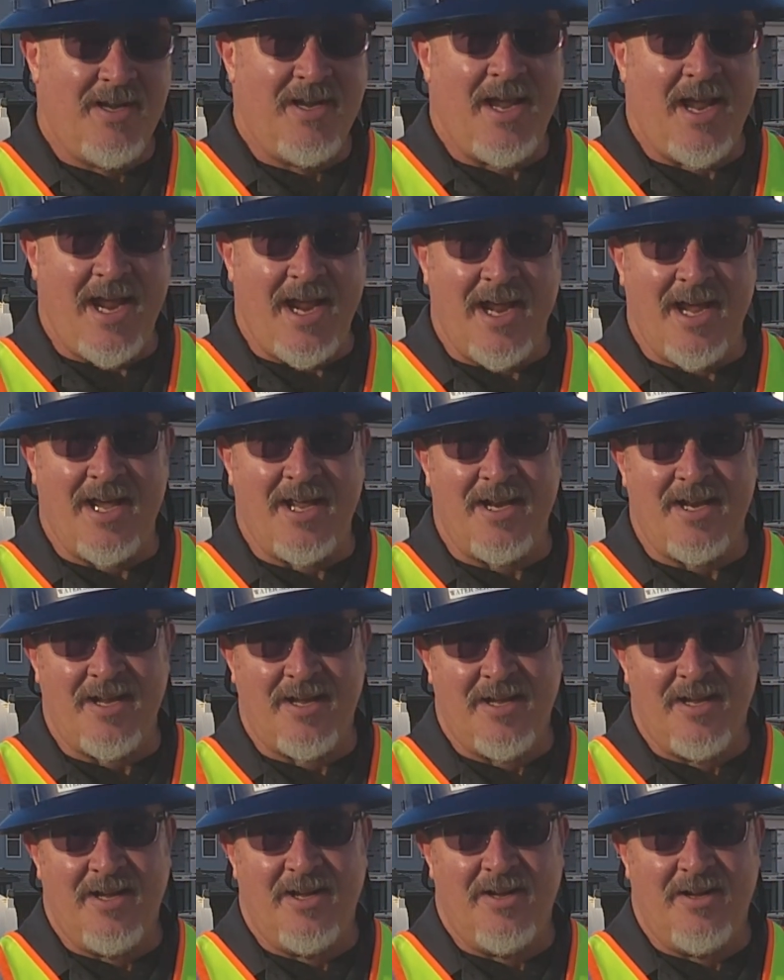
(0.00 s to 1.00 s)
and
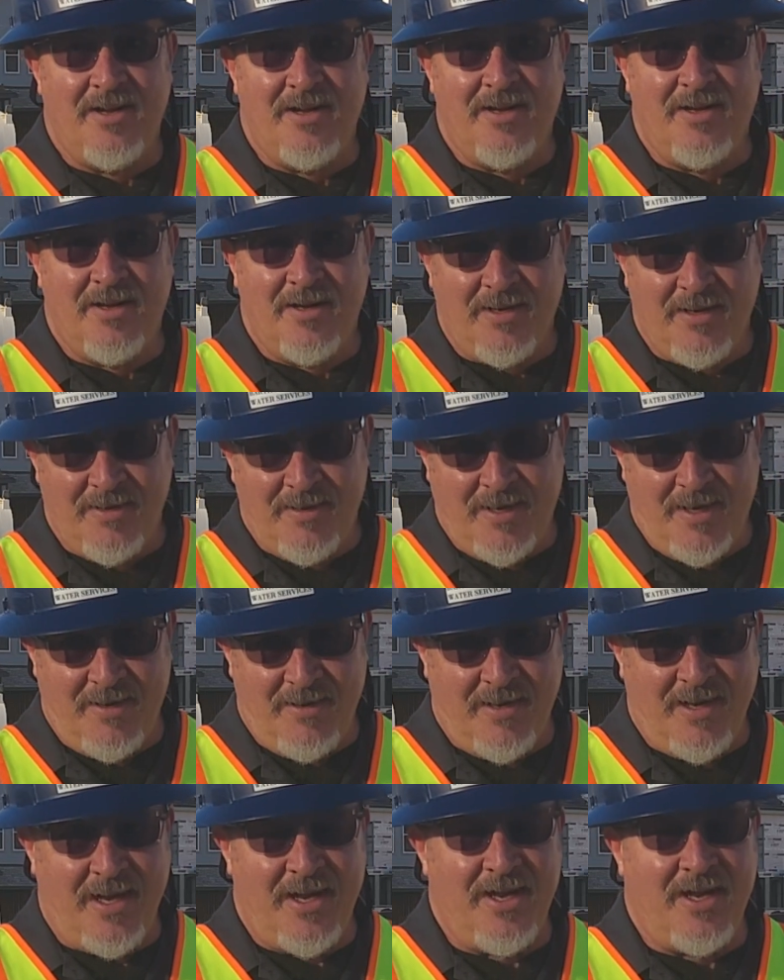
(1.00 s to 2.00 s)

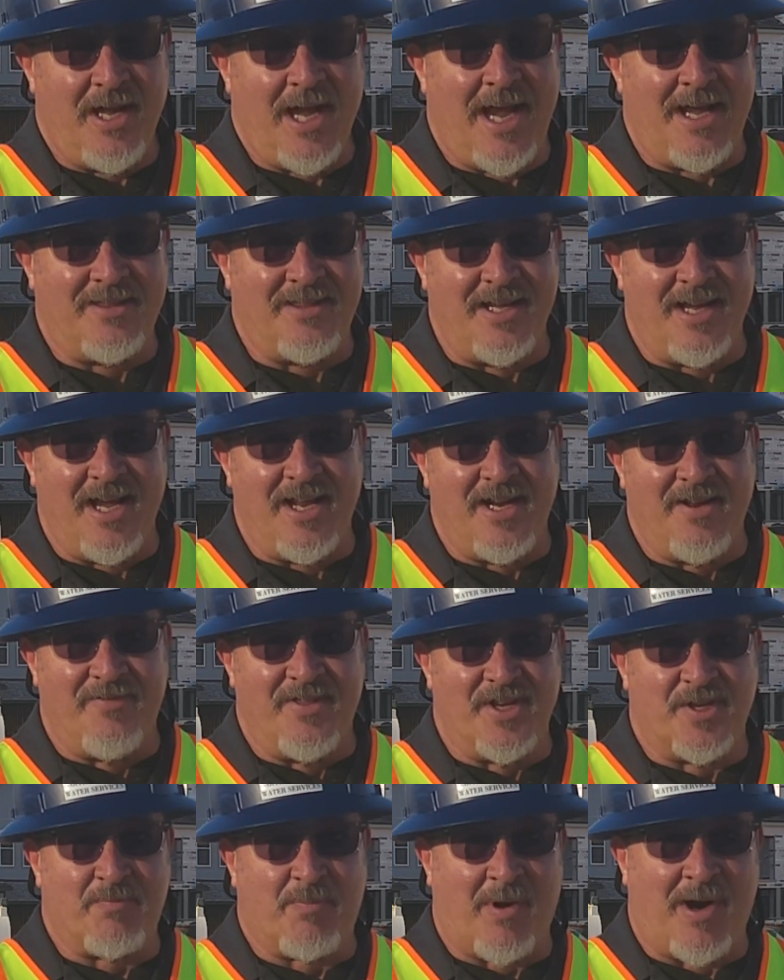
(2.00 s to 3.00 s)
at the end of
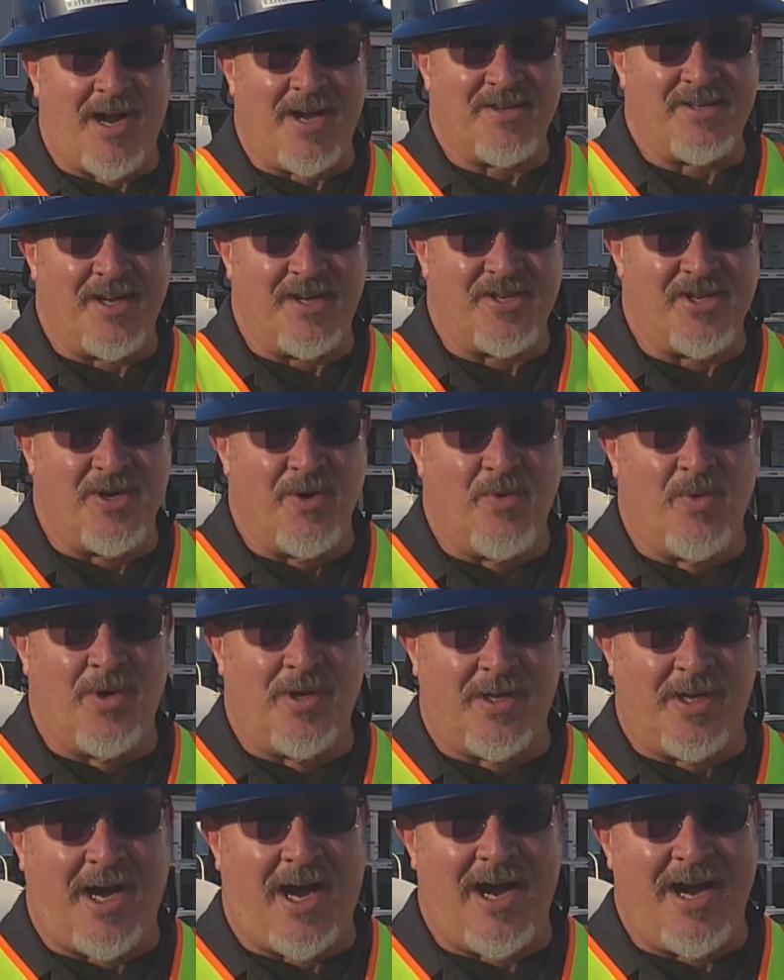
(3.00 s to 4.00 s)
this process you
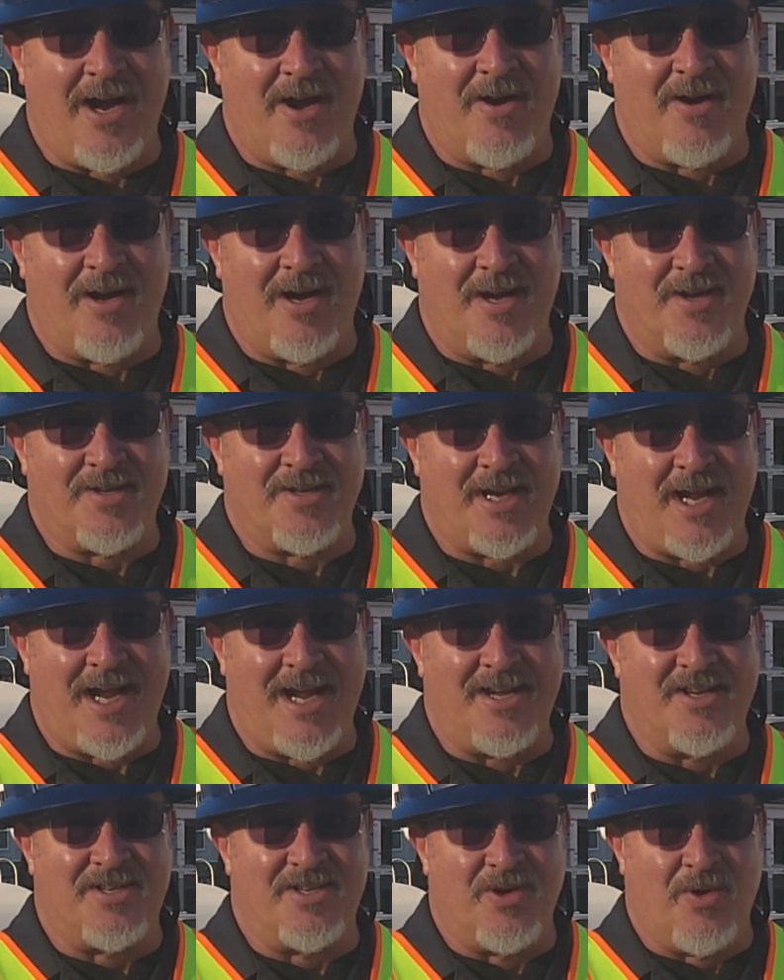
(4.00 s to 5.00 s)
will hire us
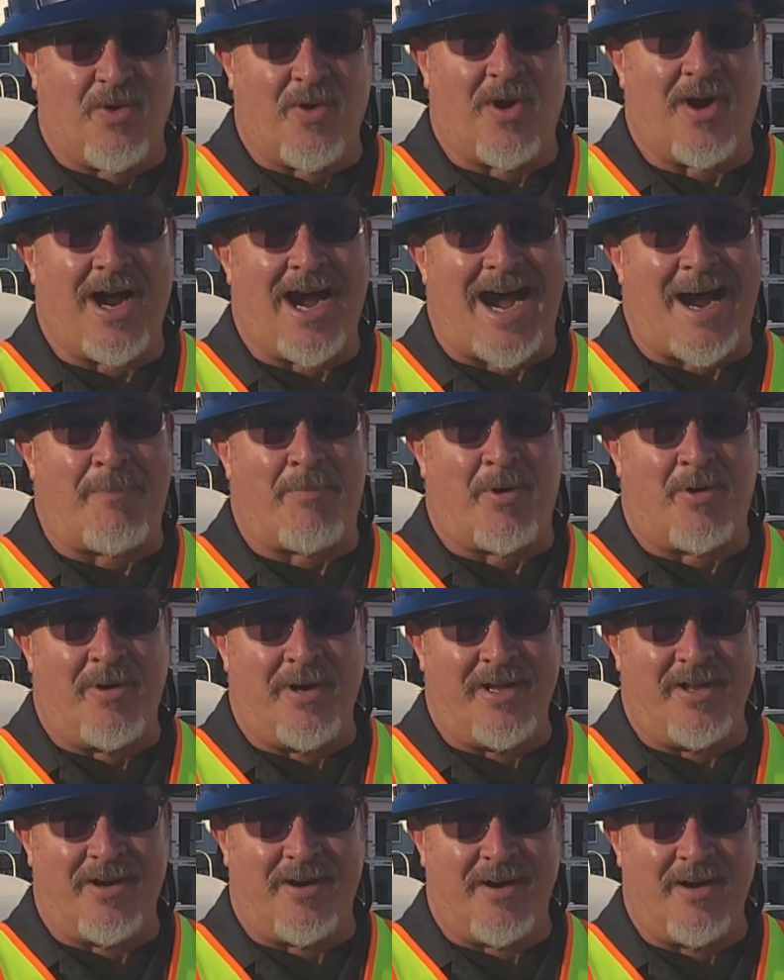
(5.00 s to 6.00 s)
as your
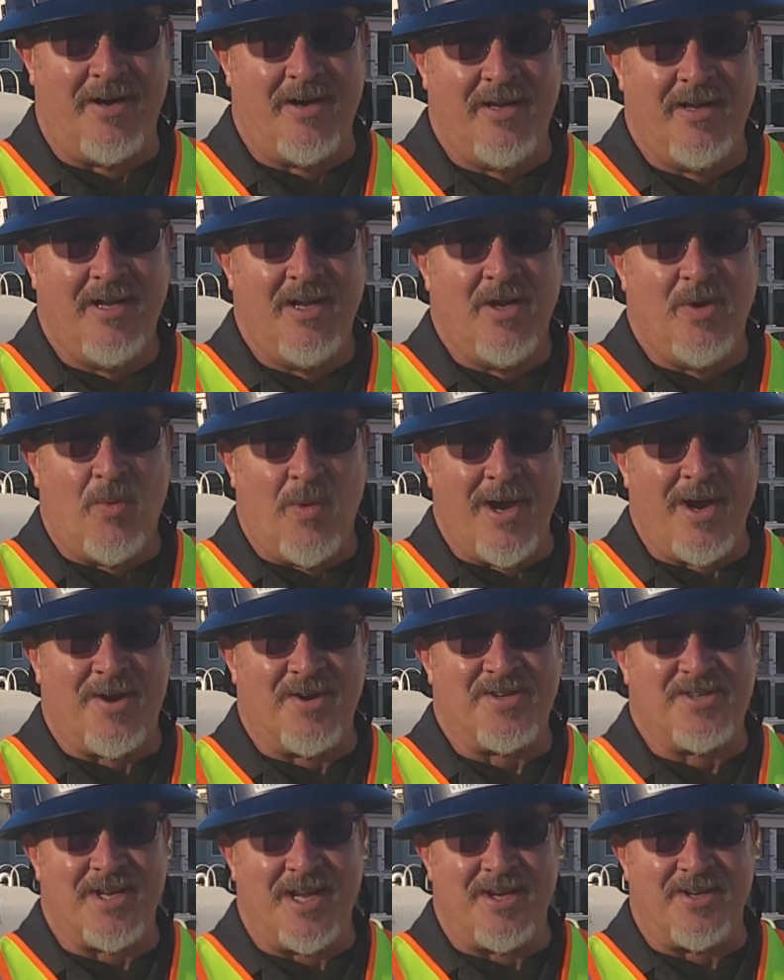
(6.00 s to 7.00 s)
operator. We are
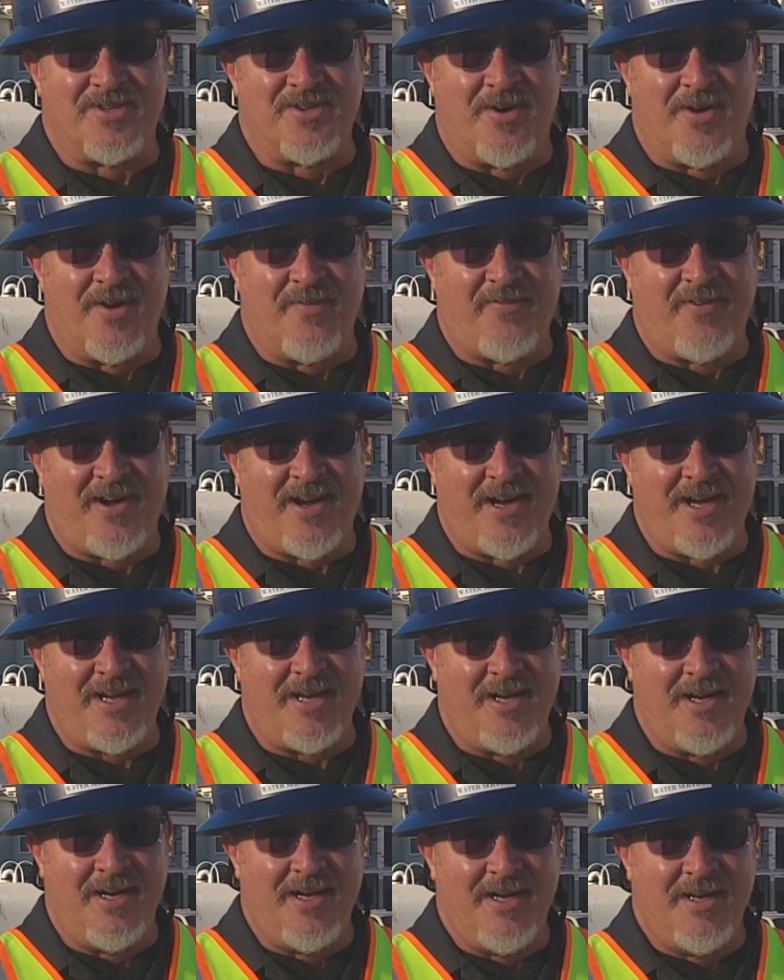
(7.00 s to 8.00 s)
state
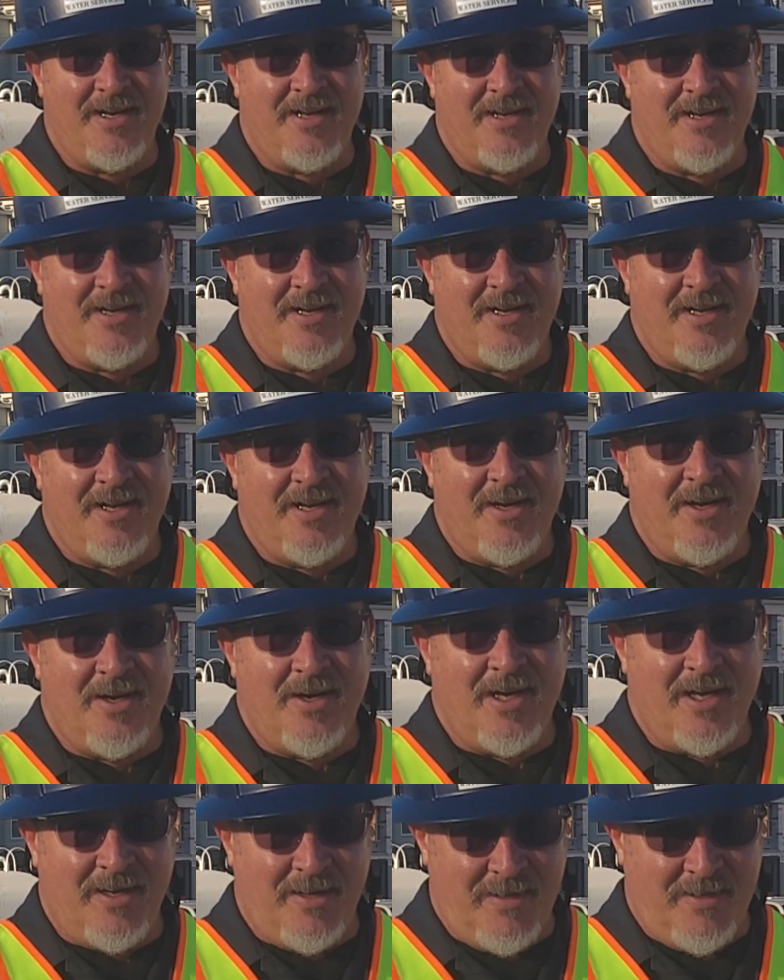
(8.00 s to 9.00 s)
certified.
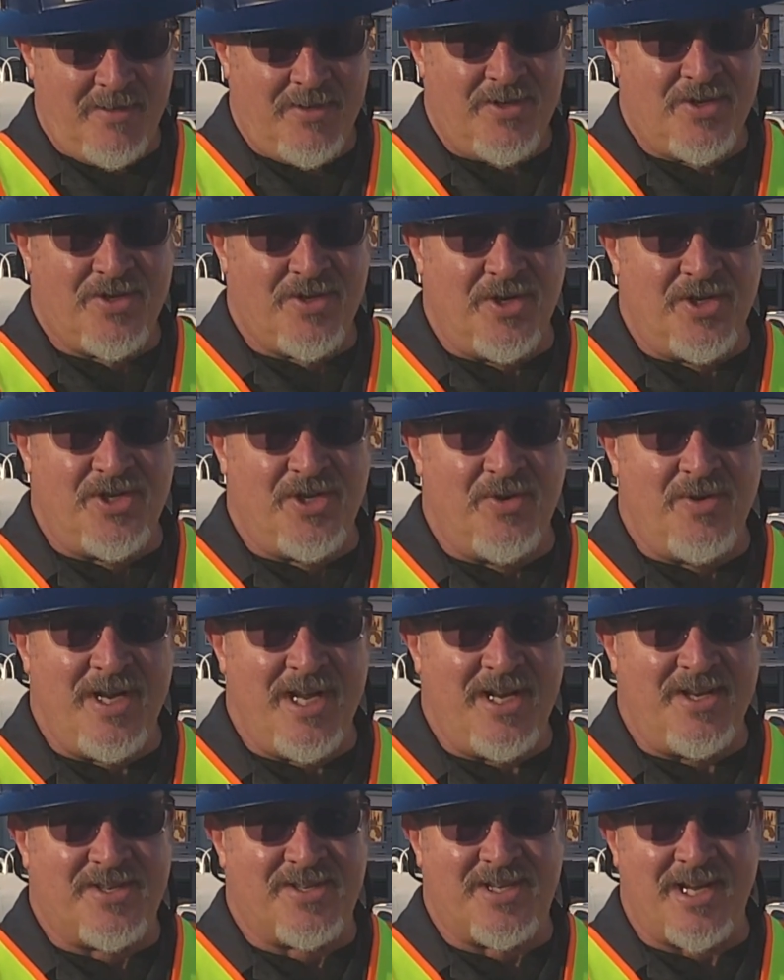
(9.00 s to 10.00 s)
Should you
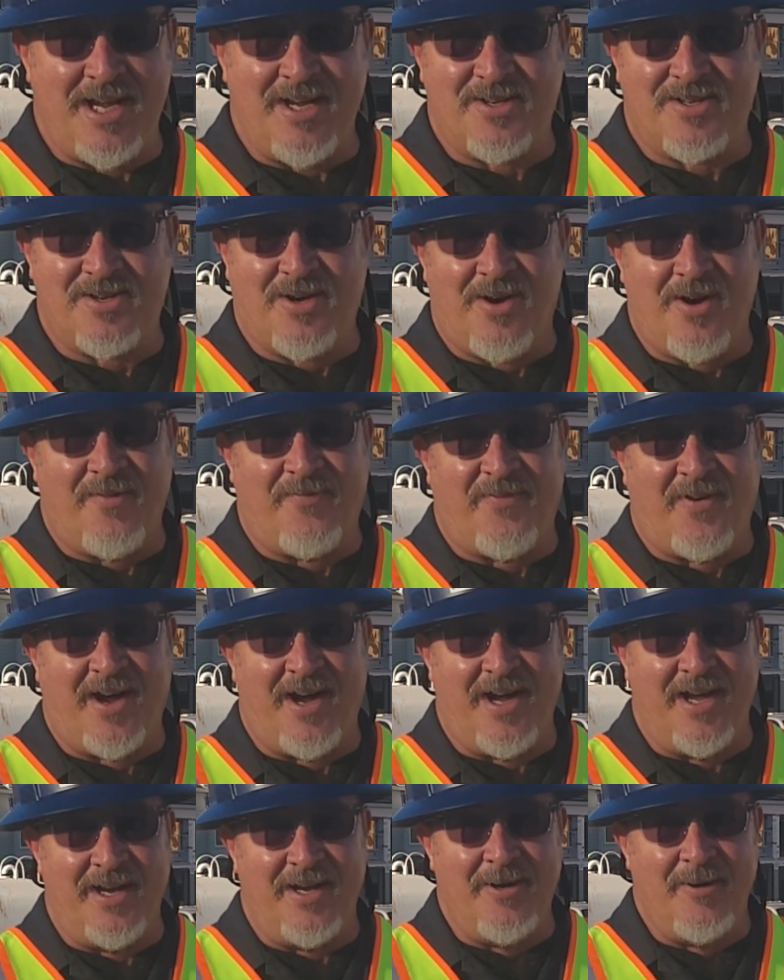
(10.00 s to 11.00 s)
need state
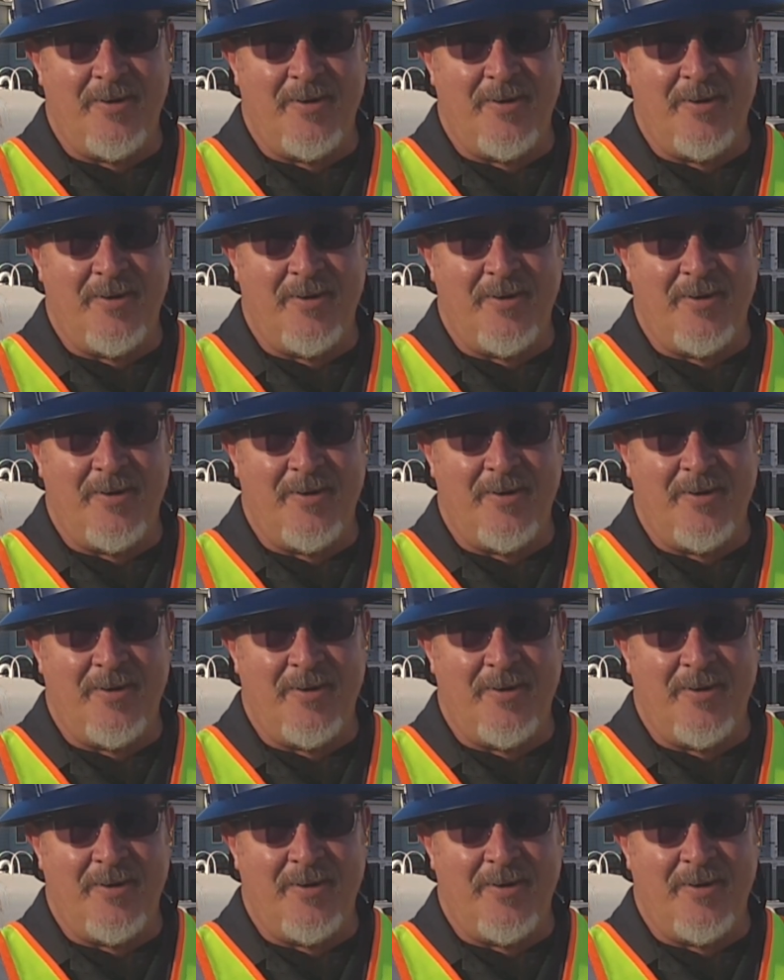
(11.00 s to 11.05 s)
certified,